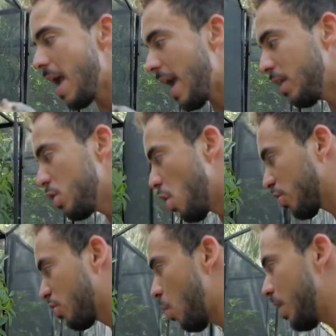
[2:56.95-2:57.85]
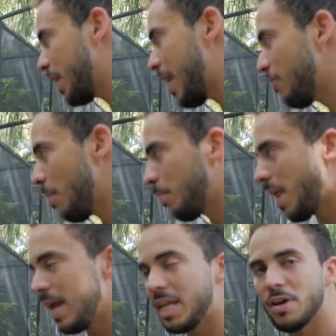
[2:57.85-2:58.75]
and you also want to give them
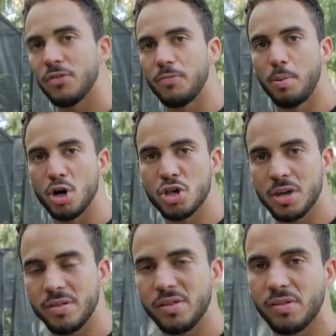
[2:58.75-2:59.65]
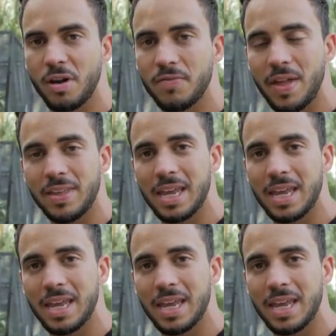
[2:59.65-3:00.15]
plenty of bushes and stuff that